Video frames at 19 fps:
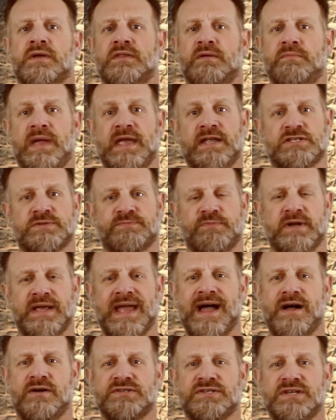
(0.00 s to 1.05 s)
The mainspring
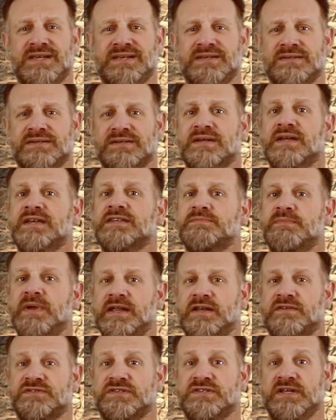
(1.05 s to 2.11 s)
housing is
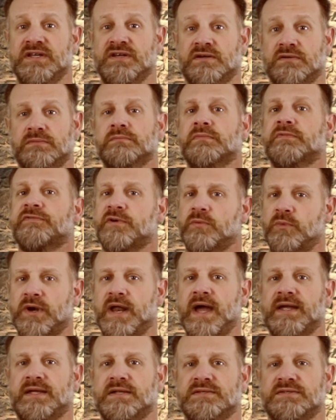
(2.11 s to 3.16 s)
made of steel, from what
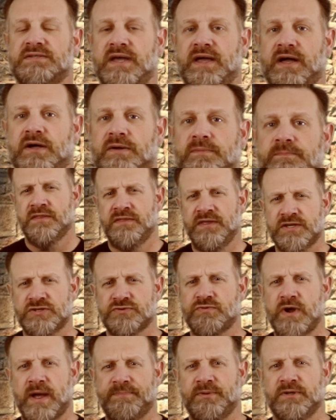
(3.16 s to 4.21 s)
I can tell. This
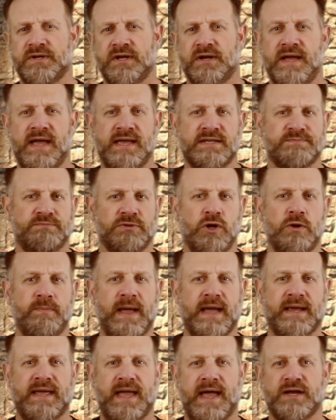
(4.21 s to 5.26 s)
replica has
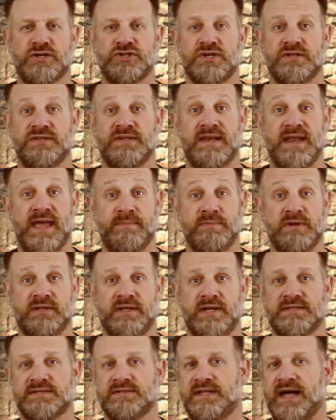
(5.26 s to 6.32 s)
blowback action that
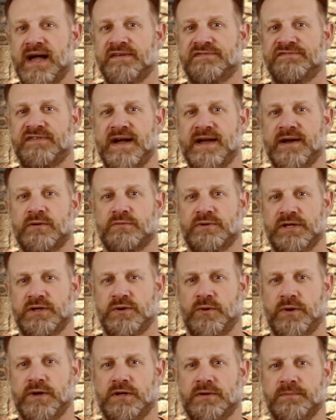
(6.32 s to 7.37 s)
emulates live fire
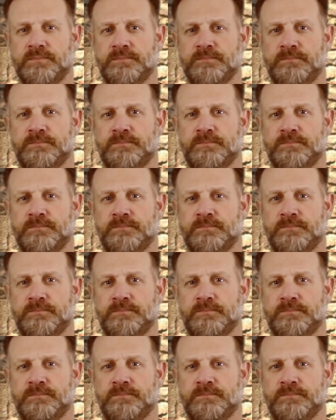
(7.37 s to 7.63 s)
recoil.